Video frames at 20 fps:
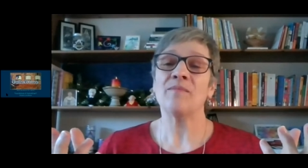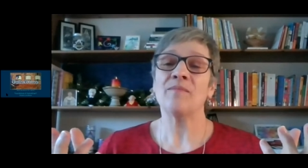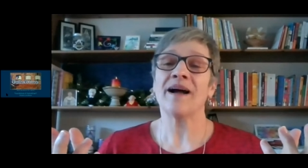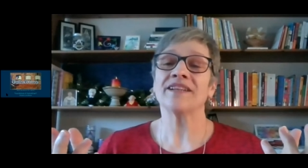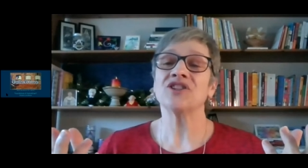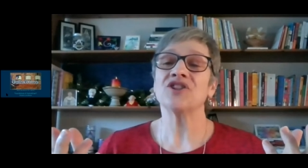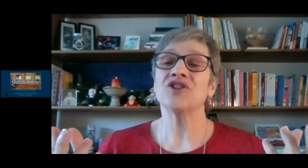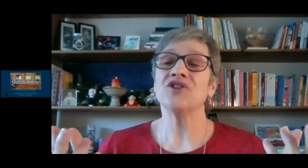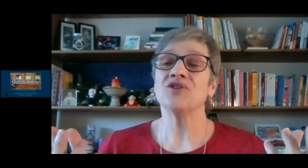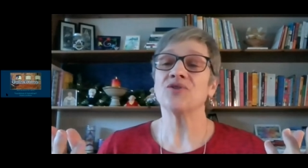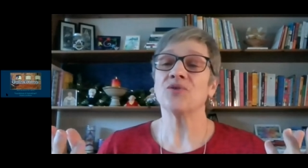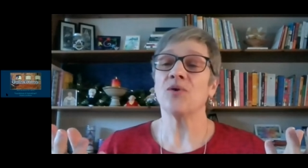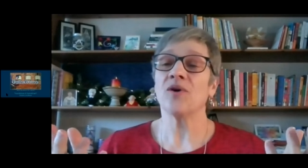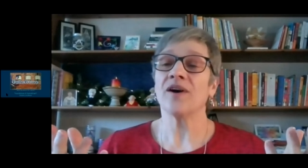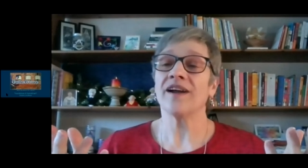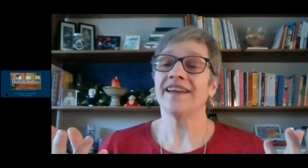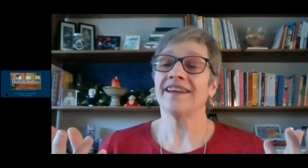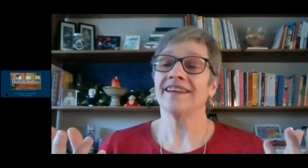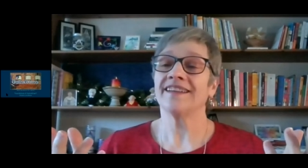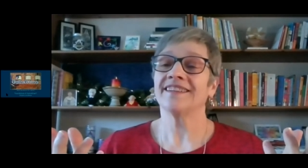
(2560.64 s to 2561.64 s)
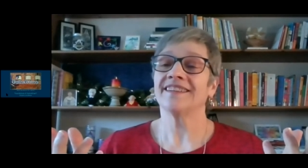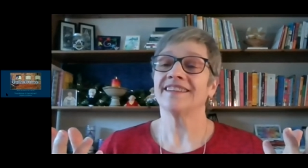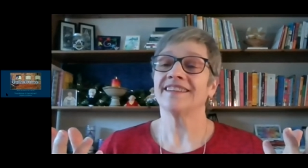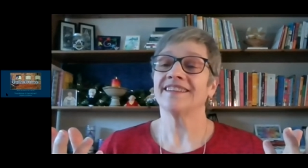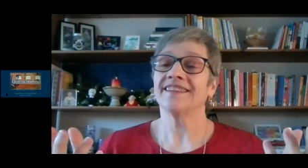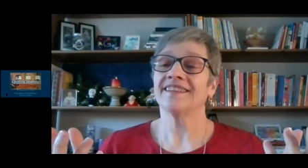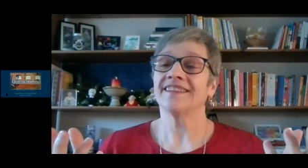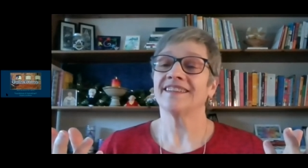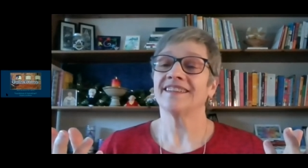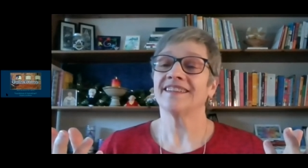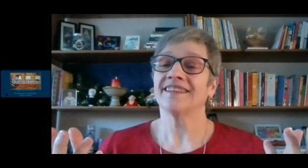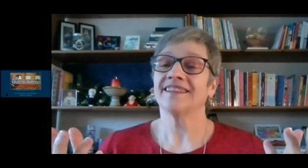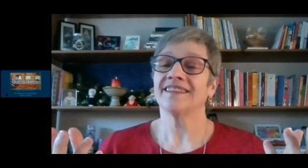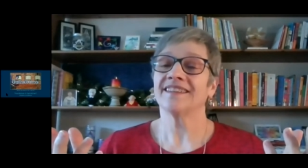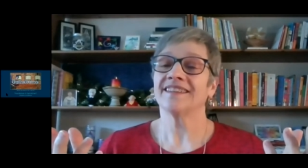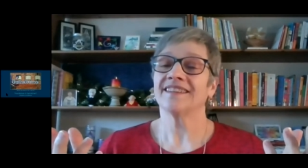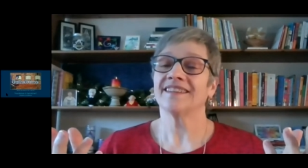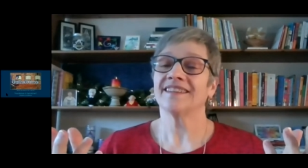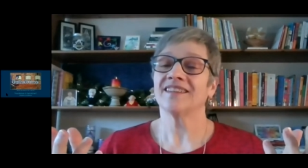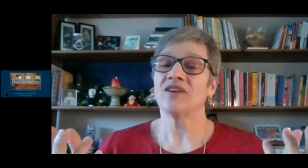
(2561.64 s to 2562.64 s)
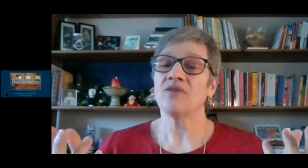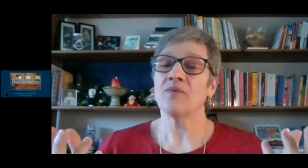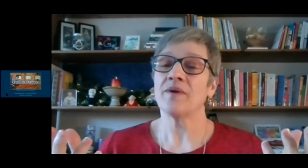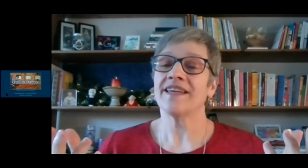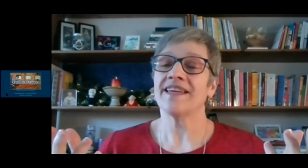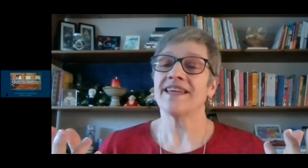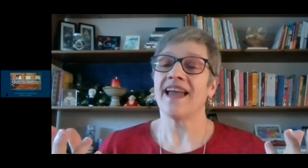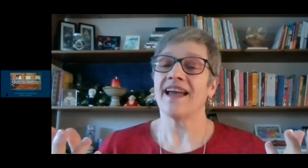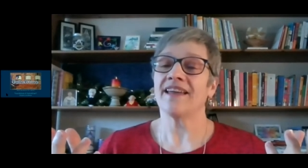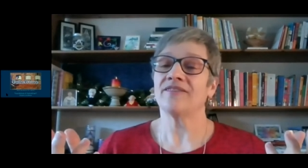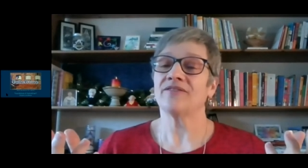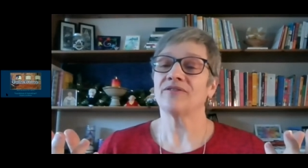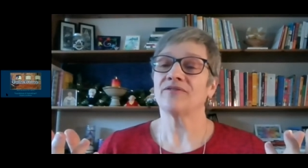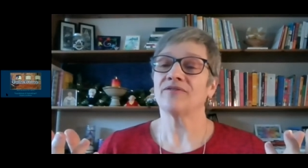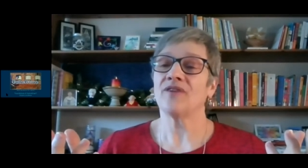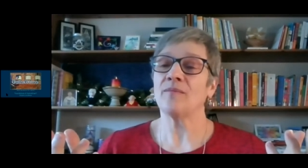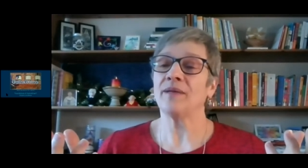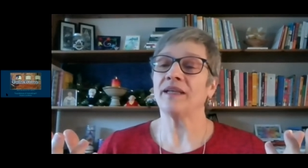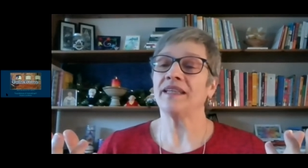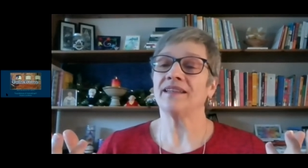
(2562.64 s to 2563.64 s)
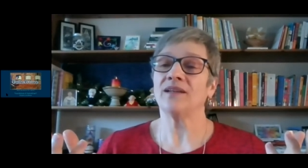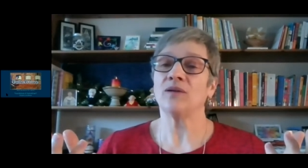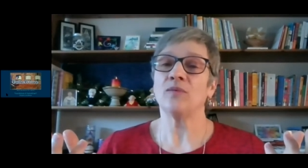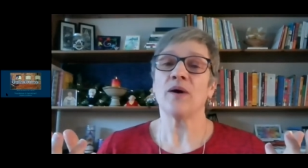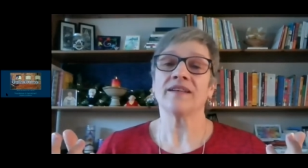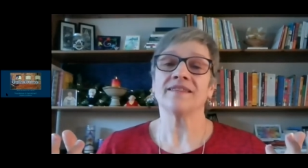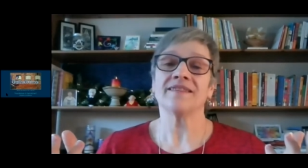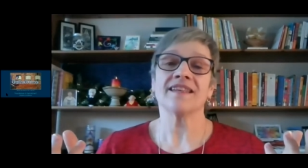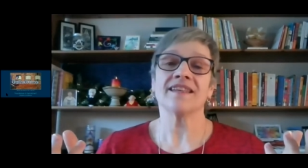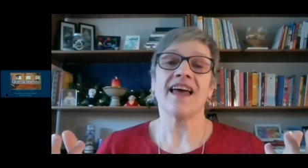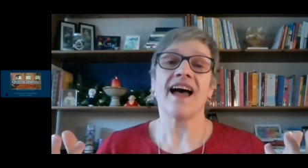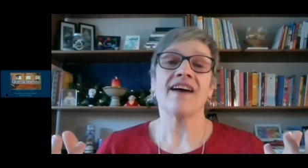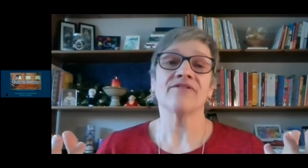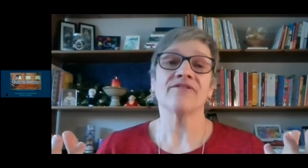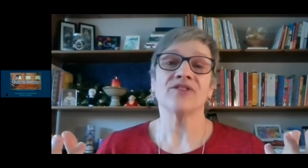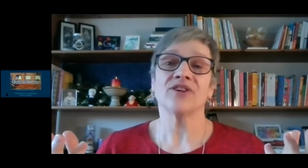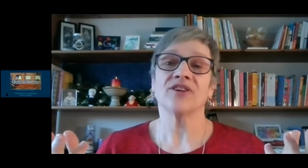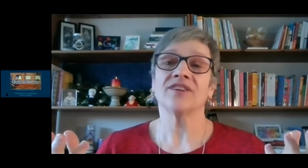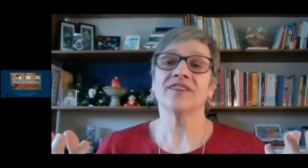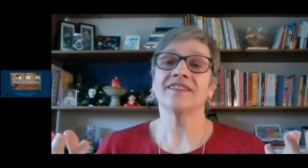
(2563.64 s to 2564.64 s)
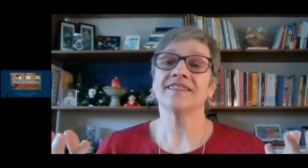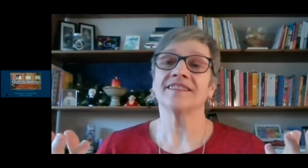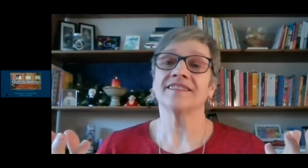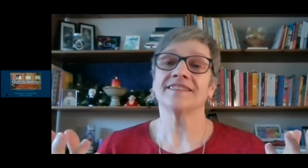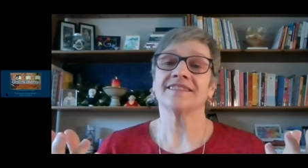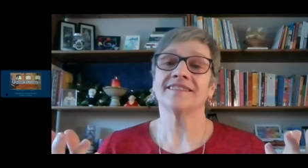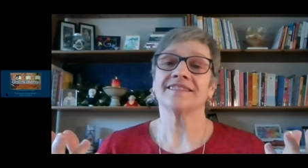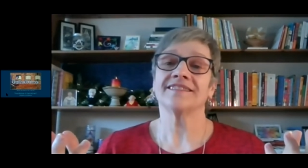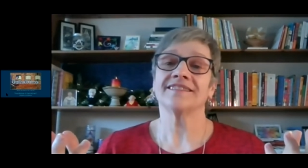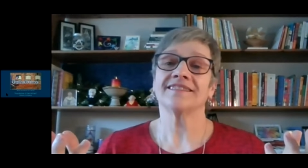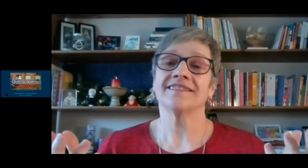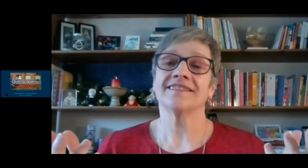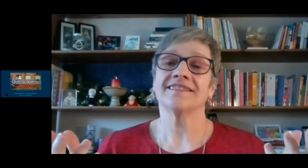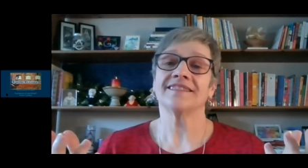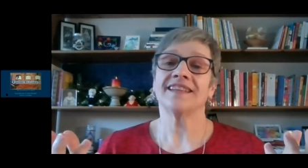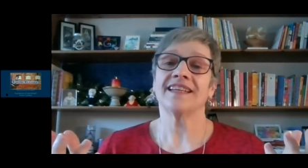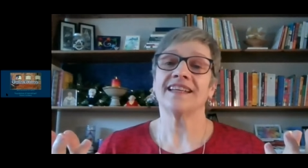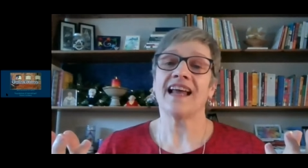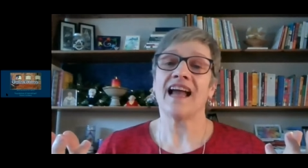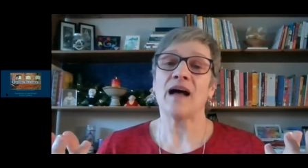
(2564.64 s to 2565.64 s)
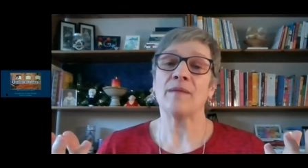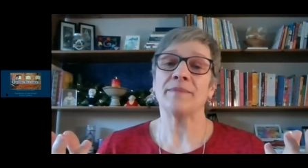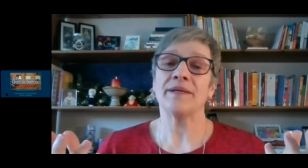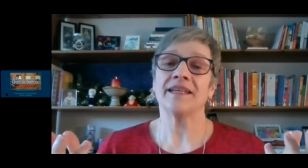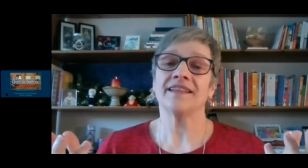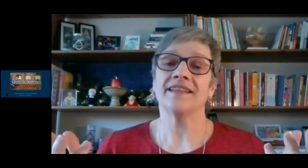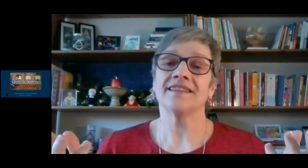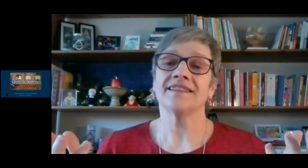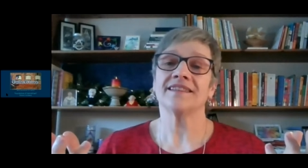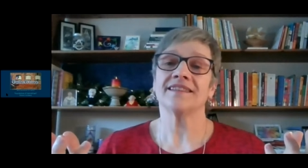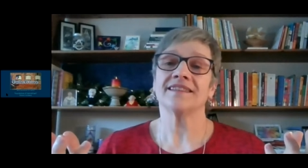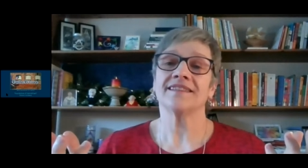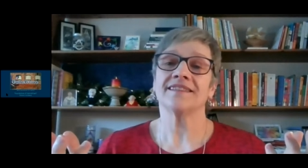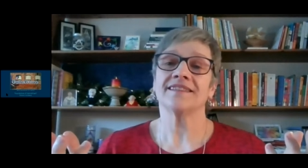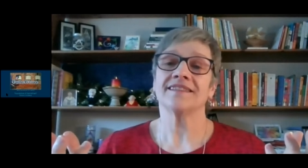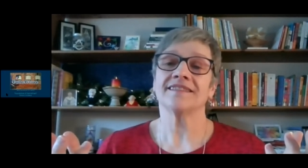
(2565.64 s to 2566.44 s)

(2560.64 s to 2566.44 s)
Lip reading: much joy we get from a little one's laughter and happiness.